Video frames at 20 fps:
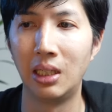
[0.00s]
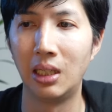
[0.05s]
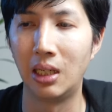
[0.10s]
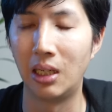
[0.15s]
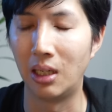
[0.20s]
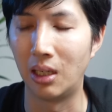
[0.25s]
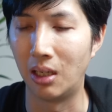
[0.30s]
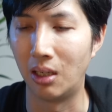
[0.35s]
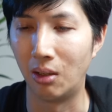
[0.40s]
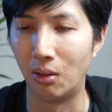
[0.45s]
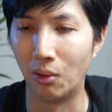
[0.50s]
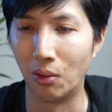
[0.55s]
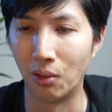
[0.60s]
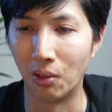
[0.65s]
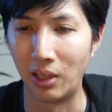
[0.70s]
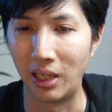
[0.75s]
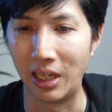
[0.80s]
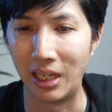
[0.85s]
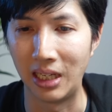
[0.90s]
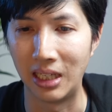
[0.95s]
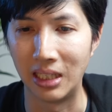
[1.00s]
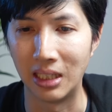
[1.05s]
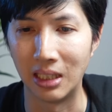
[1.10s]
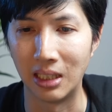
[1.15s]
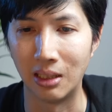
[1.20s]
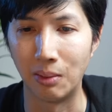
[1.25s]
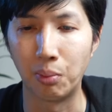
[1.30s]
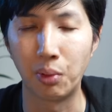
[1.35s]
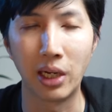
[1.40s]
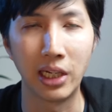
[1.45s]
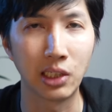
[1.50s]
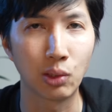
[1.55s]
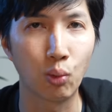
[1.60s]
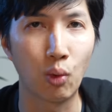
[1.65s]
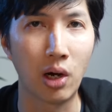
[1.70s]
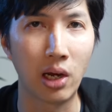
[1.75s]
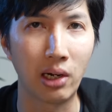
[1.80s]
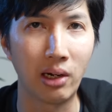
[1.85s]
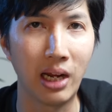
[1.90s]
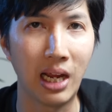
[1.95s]
or a Price
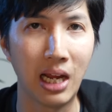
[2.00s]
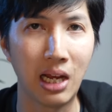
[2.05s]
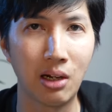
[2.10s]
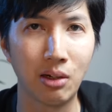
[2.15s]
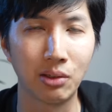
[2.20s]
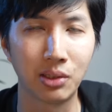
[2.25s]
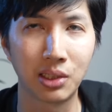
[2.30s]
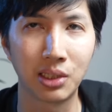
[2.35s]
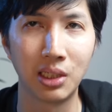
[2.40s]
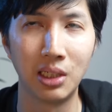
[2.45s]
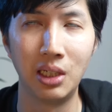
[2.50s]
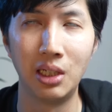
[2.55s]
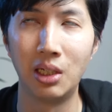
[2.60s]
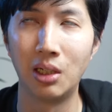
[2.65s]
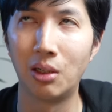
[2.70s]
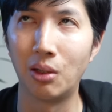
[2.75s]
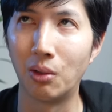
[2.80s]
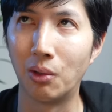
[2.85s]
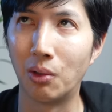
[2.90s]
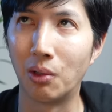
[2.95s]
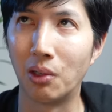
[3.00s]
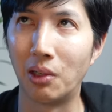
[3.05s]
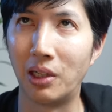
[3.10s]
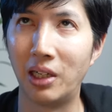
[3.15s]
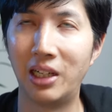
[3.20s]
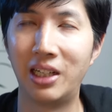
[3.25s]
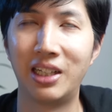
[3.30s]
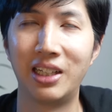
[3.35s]
Waterhouse, or